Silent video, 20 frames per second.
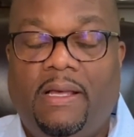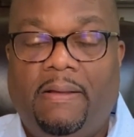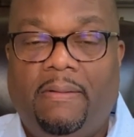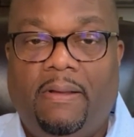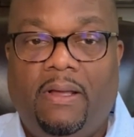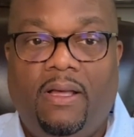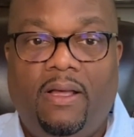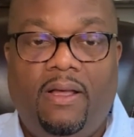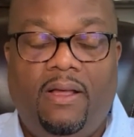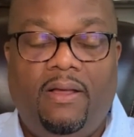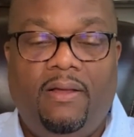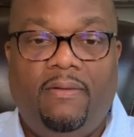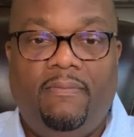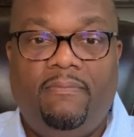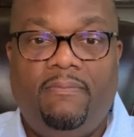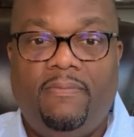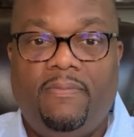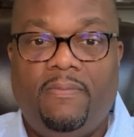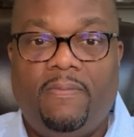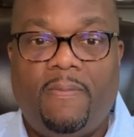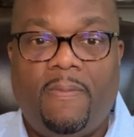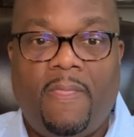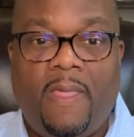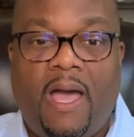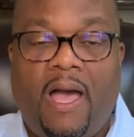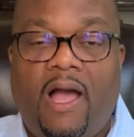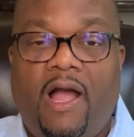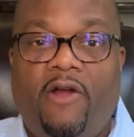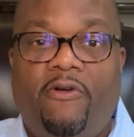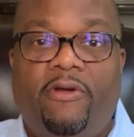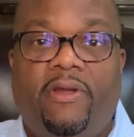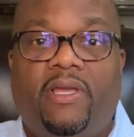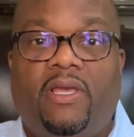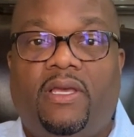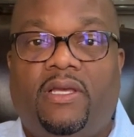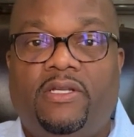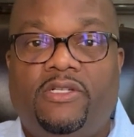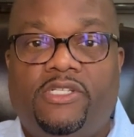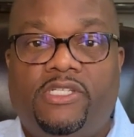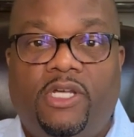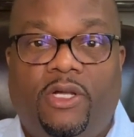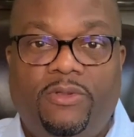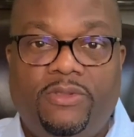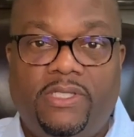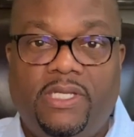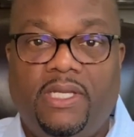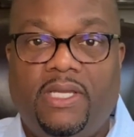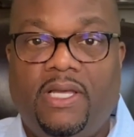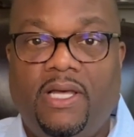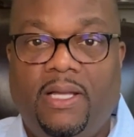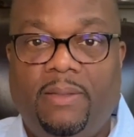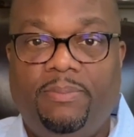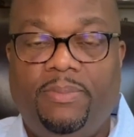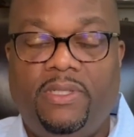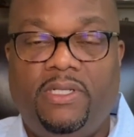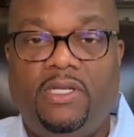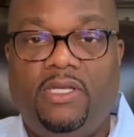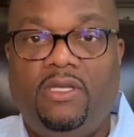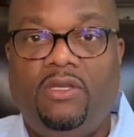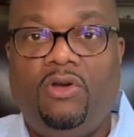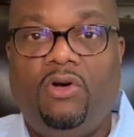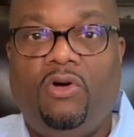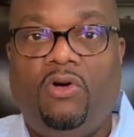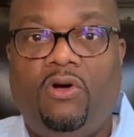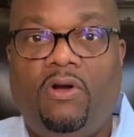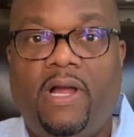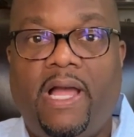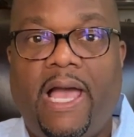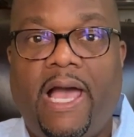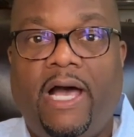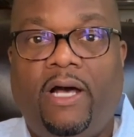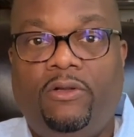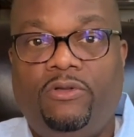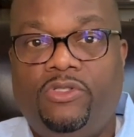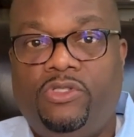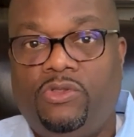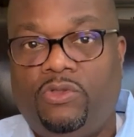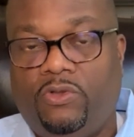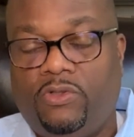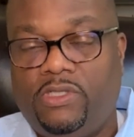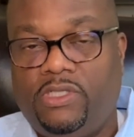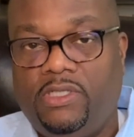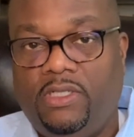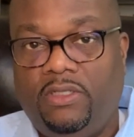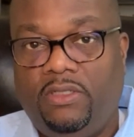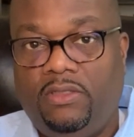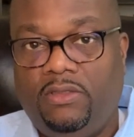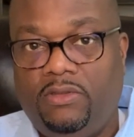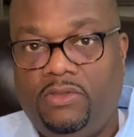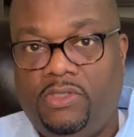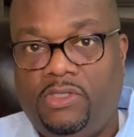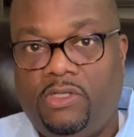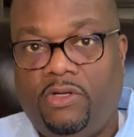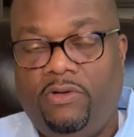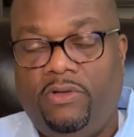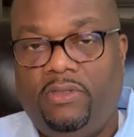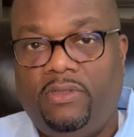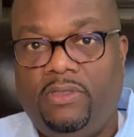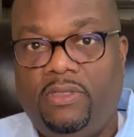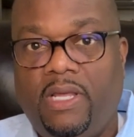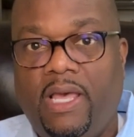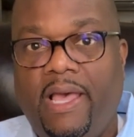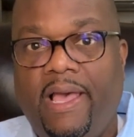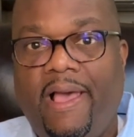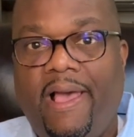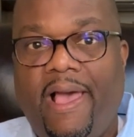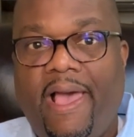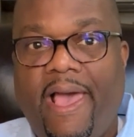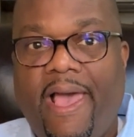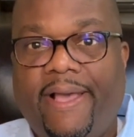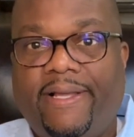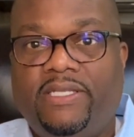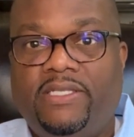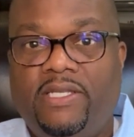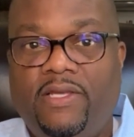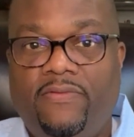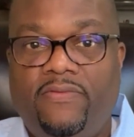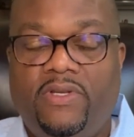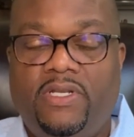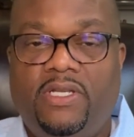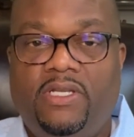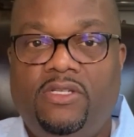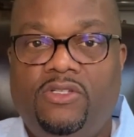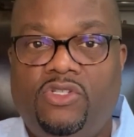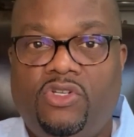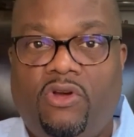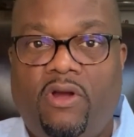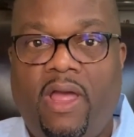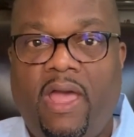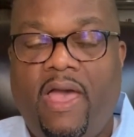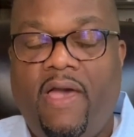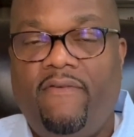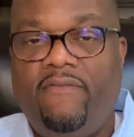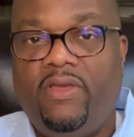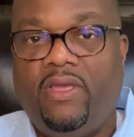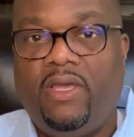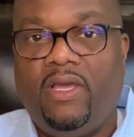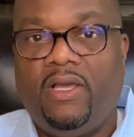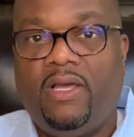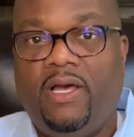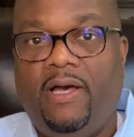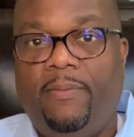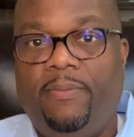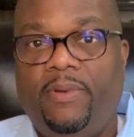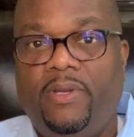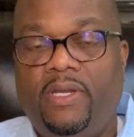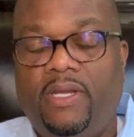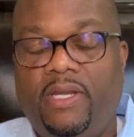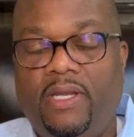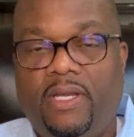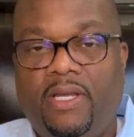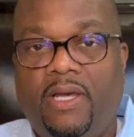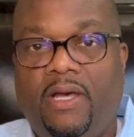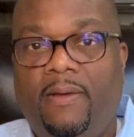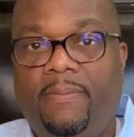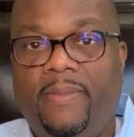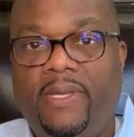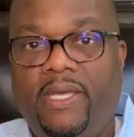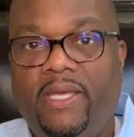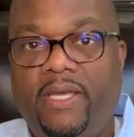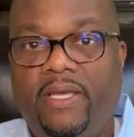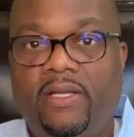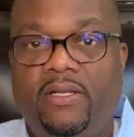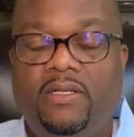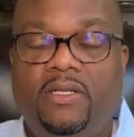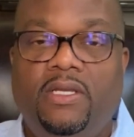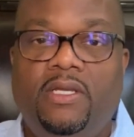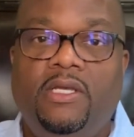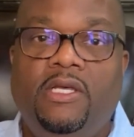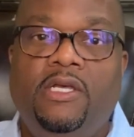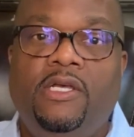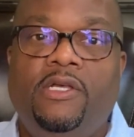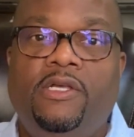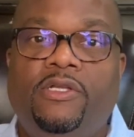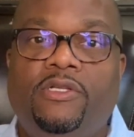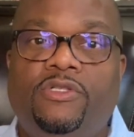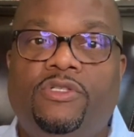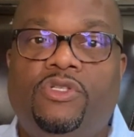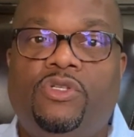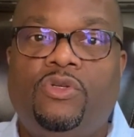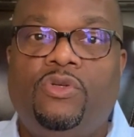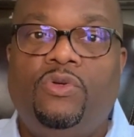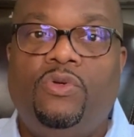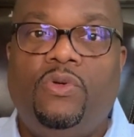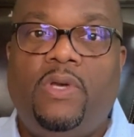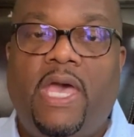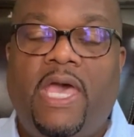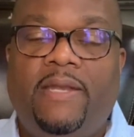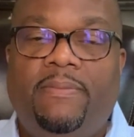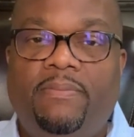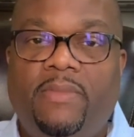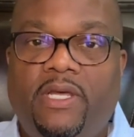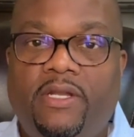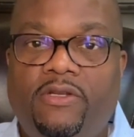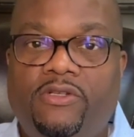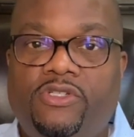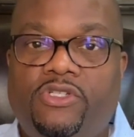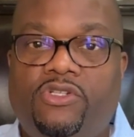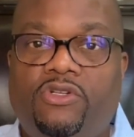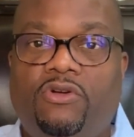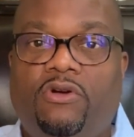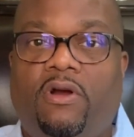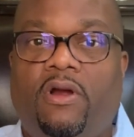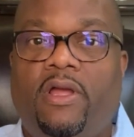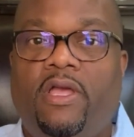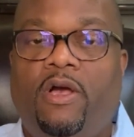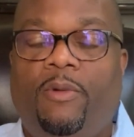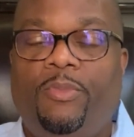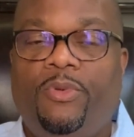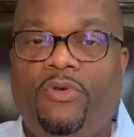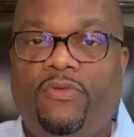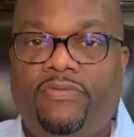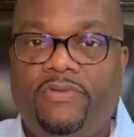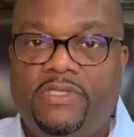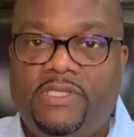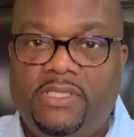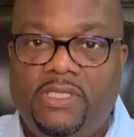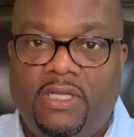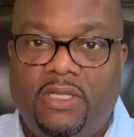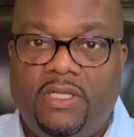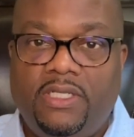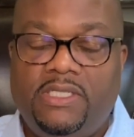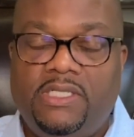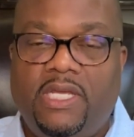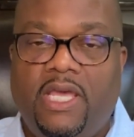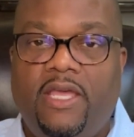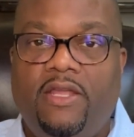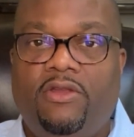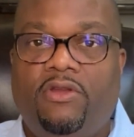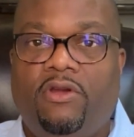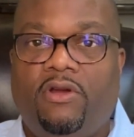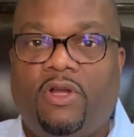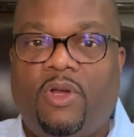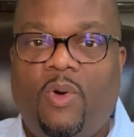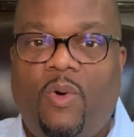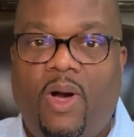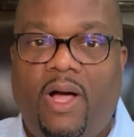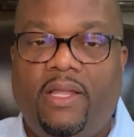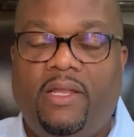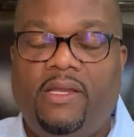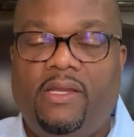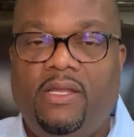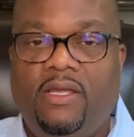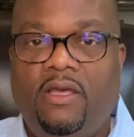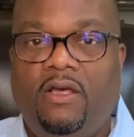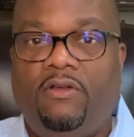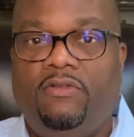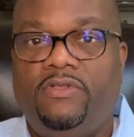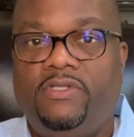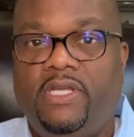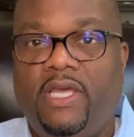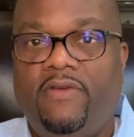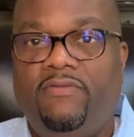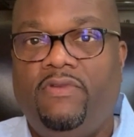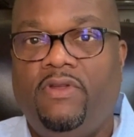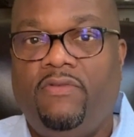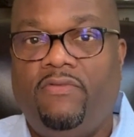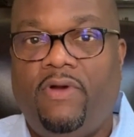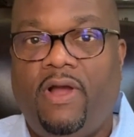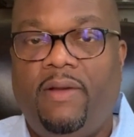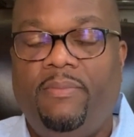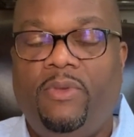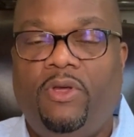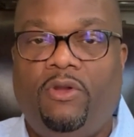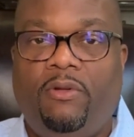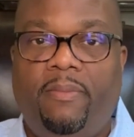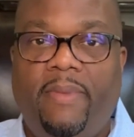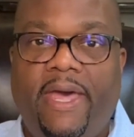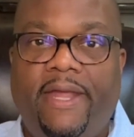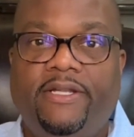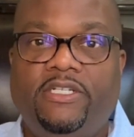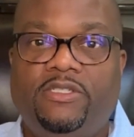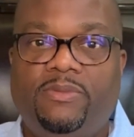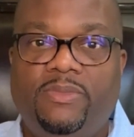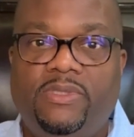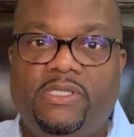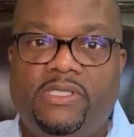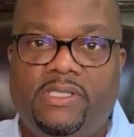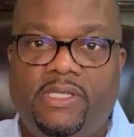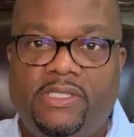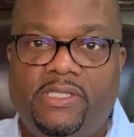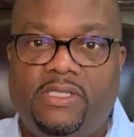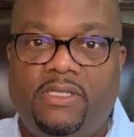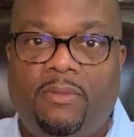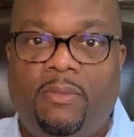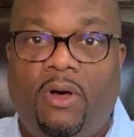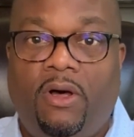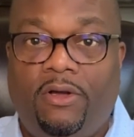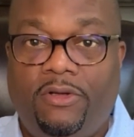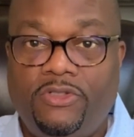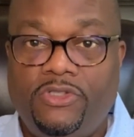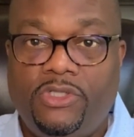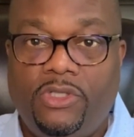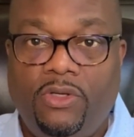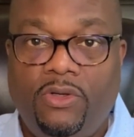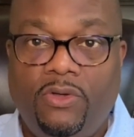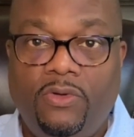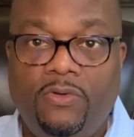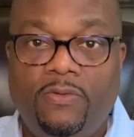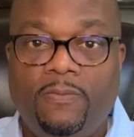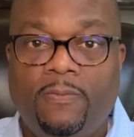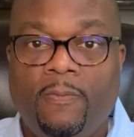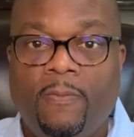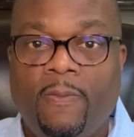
hiring a consulting company or outsourcing certain activities or having a company come in to administer or help you facilitate your quality, health, safety, environmental management system also